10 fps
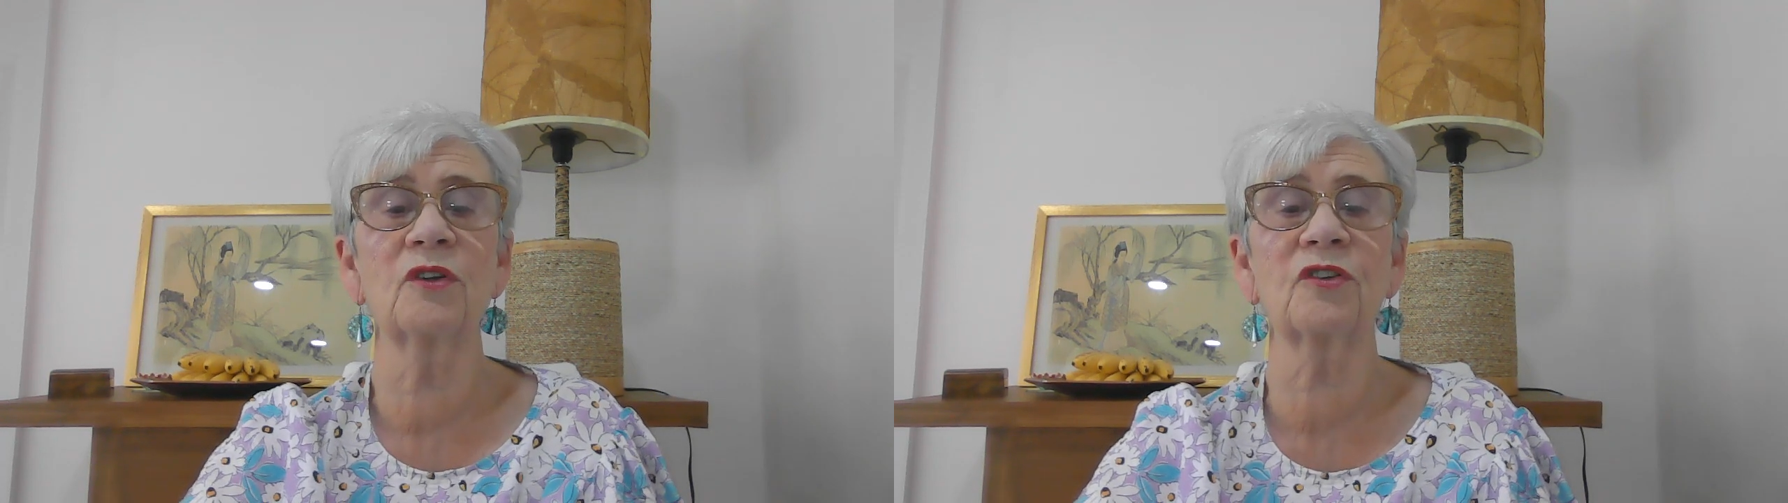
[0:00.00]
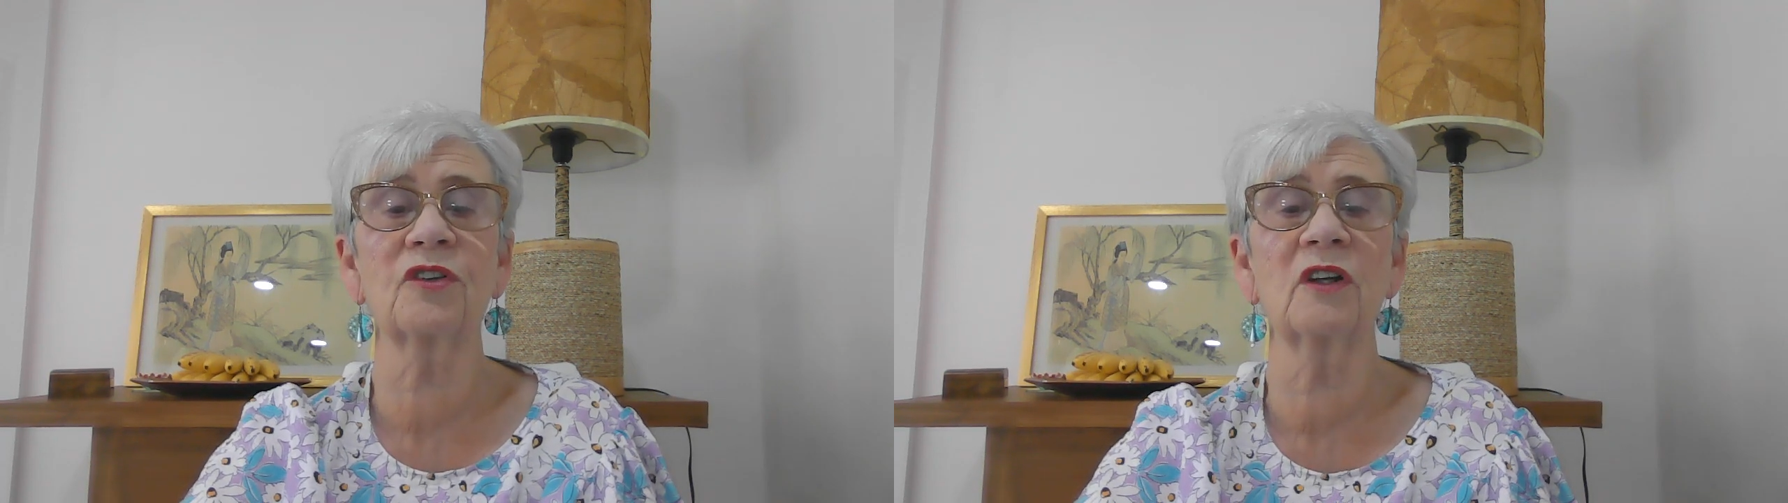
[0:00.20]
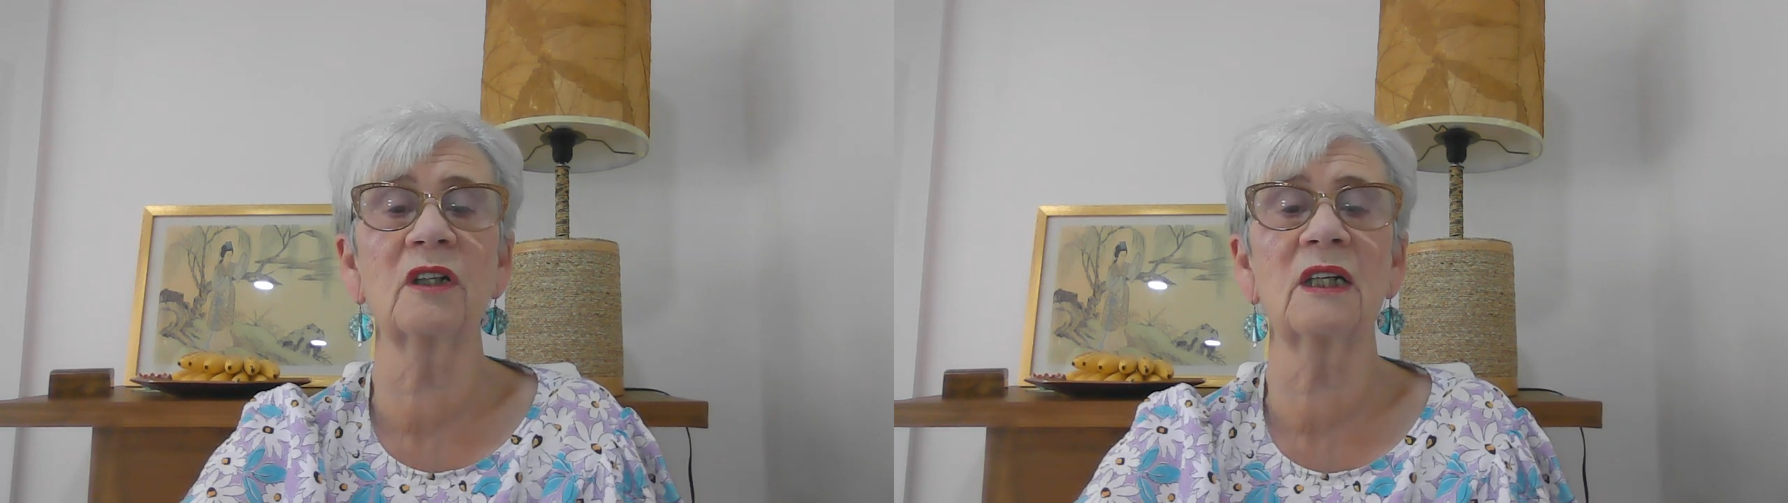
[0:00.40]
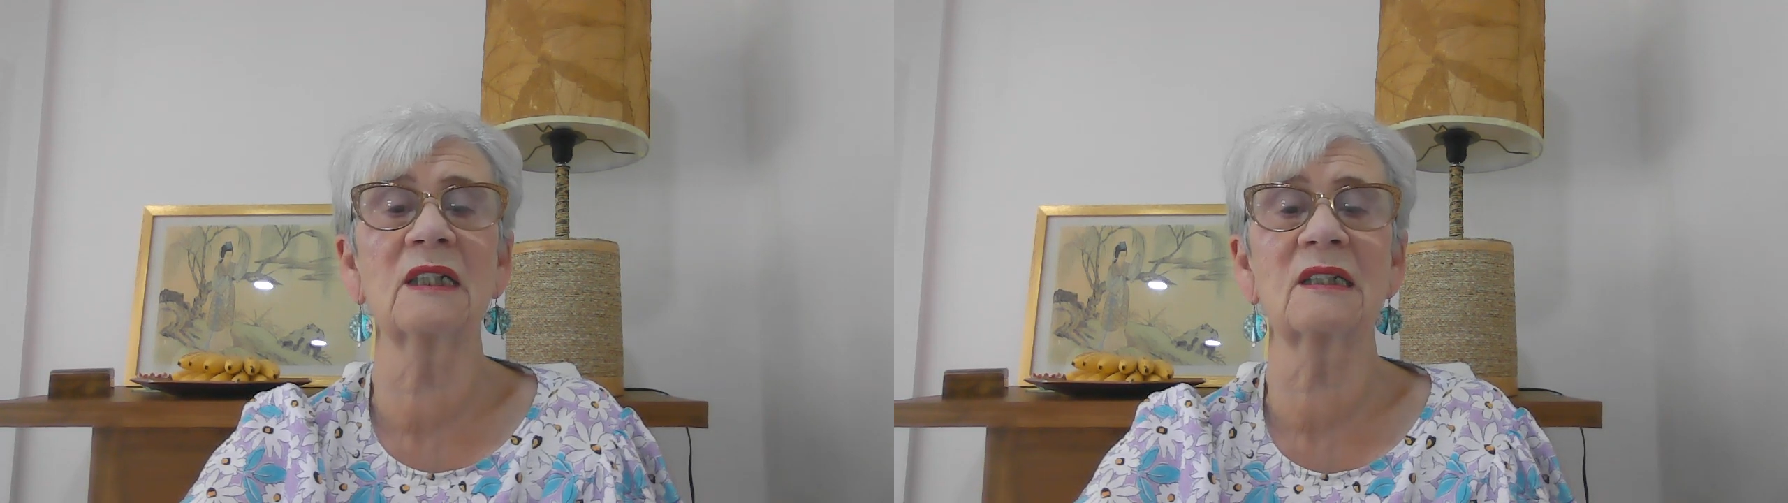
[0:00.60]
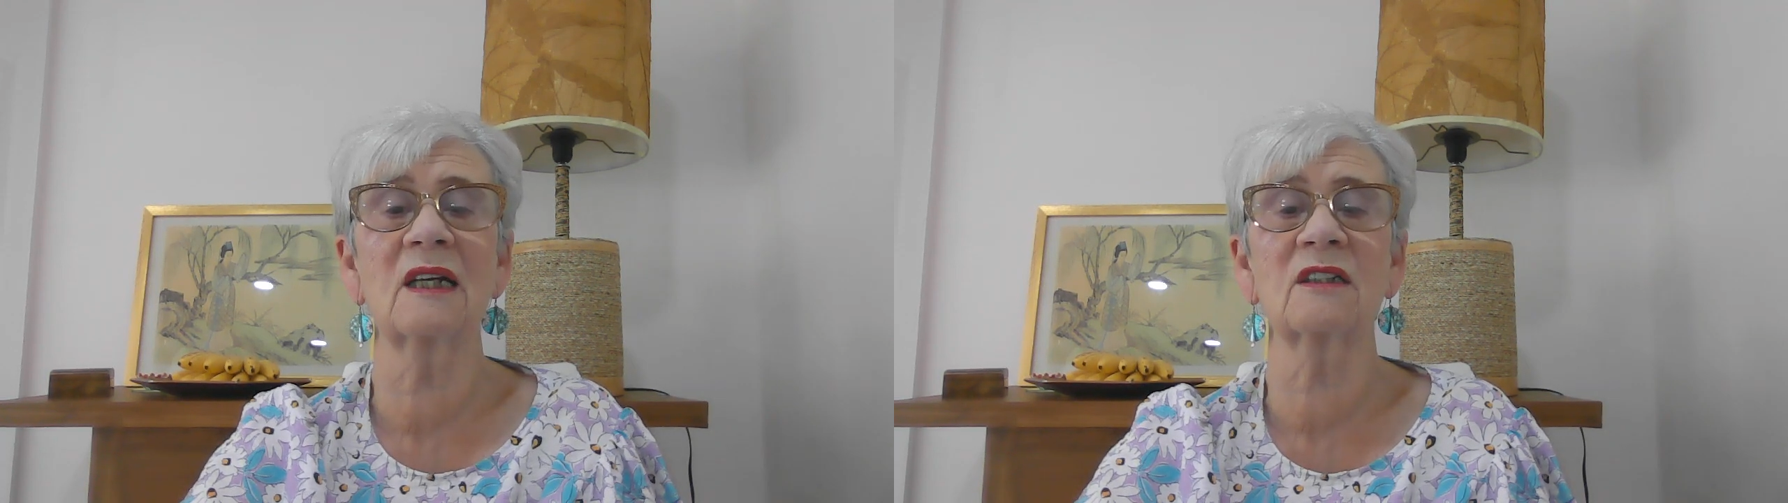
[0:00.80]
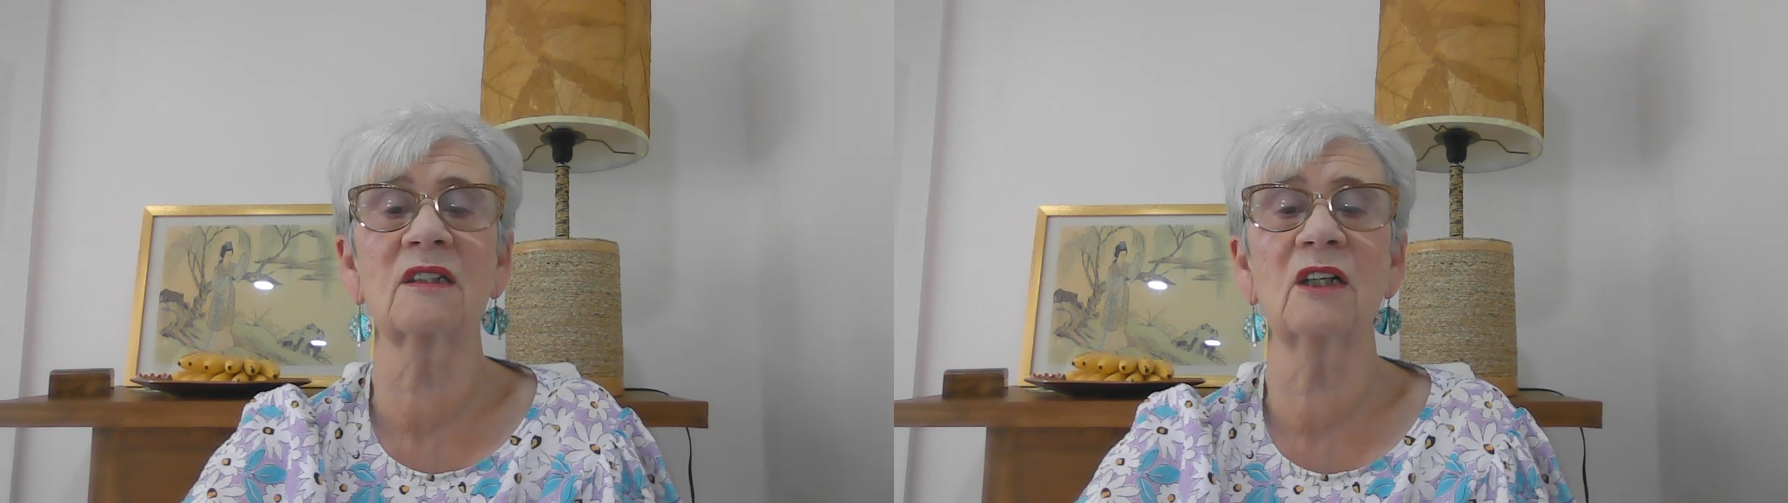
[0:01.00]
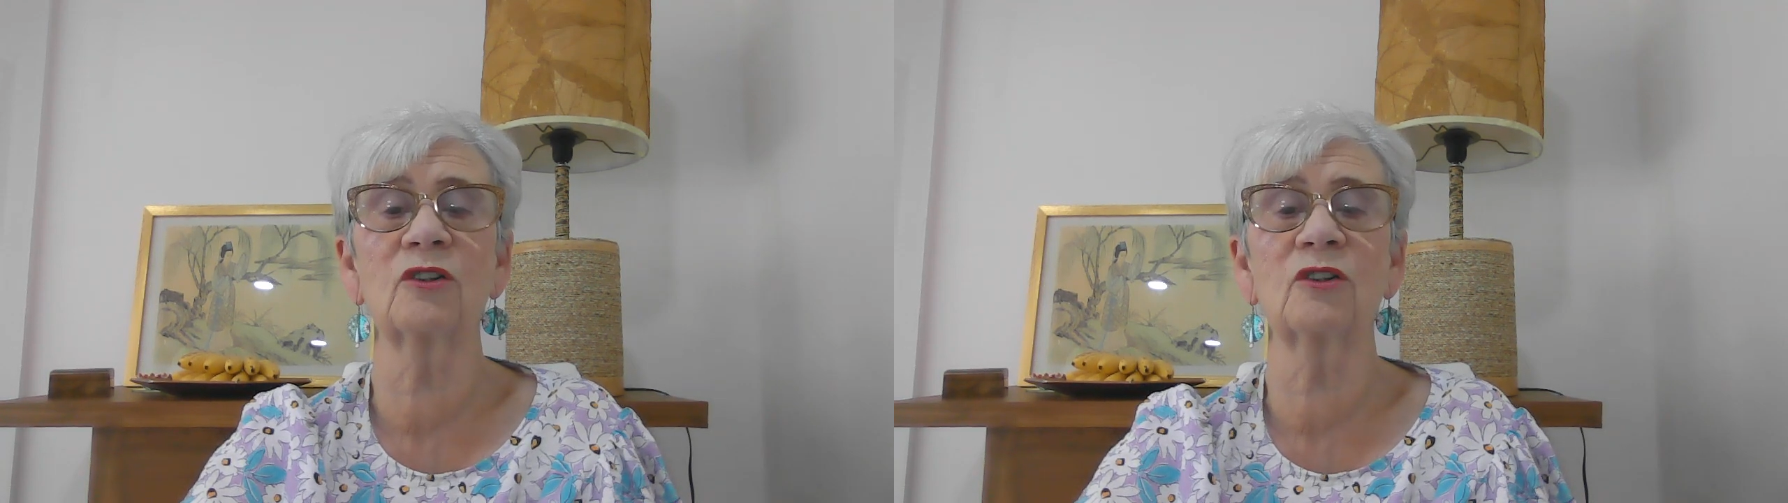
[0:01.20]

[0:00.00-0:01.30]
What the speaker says: the sun is sextile